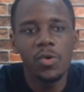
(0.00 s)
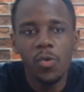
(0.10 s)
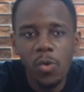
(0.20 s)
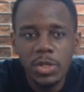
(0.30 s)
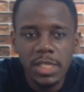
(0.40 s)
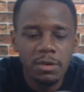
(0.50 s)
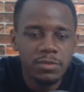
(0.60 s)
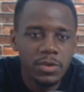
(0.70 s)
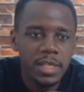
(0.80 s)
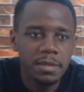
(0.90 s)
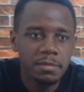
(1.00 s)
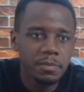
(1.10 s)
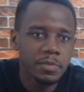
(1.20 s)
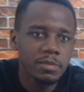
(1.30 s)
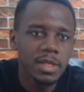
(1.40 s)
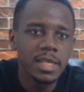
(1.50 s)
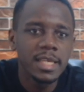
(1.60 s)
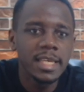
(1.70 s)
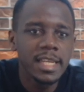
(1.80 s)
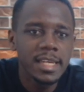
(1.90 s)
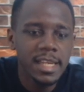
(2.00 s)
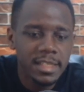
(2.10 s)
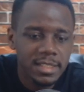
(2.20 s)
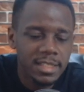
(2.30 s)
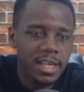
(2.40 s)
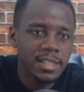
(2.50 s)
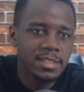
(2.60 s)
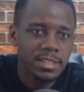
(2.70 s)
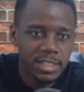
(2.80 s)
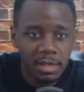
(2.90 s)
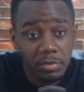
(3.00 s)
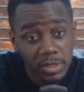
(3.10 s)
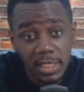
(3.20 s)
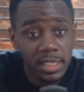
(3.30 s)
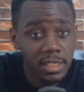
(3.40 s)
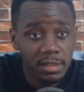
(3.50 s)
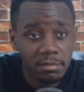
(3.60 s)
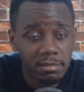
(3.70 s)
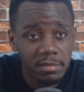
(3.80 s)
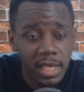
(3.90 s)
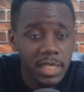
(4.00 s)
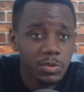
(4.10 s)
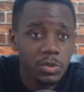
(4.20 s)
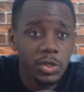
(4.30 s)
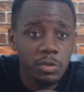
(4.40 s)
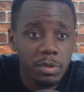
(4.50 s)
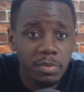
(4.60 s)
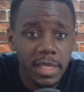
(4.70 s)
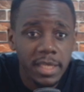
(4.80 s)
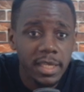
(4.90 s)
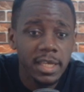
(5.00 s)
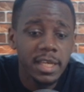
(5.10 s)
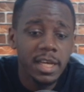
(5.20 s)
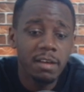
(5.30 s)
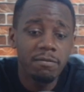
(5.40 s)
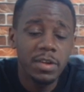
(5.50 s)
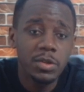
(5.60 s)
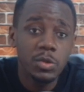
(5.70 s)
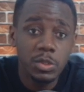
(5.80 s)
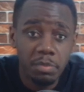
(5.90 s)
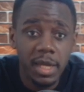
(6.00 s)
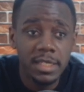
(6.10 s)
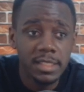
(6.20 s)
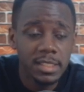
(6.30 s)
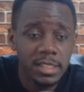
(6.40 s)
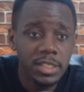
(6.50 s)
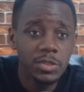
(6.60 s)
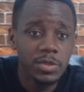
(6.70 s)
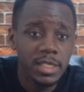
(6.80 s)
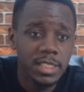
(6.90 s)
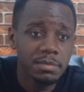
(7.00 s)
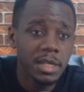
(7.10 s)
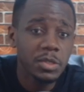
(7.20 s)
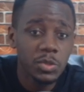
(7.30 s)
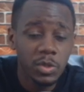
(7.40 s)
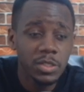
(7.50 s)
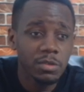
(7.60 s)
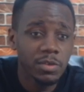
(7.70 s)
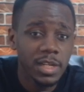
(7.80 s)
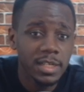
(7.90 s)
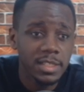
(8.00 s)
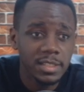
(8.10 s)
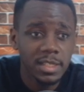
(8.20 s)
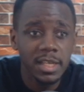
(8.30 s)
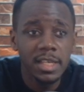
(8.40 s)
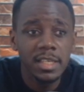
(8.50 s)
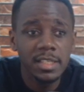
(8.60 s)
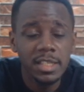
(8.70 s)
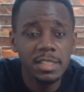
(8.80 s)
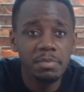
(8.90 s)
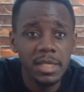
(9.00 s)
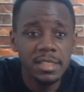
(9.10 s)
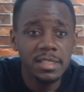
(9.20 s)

watch out for him in next year's Champions League, he's really going to be playing a very huge part into that team. Like you saw Enzo Fernandez, he just played